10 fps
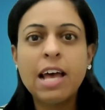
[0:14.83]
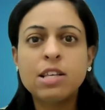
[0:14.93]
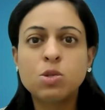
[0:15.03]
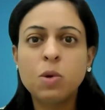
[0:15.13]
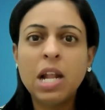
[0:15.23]

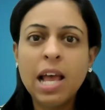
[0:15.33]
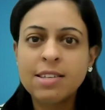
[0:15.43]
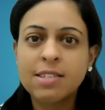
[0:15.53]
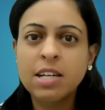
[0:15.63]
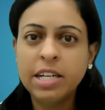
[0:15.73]
as well
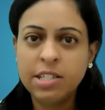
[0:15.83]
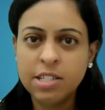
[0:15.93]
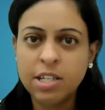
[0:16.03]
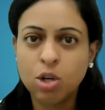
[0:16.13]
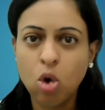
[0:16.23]
as the
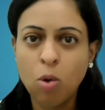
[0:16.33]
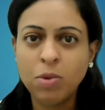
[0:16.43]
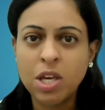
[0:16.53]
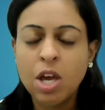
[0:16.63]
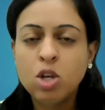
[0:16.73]
Indian economy.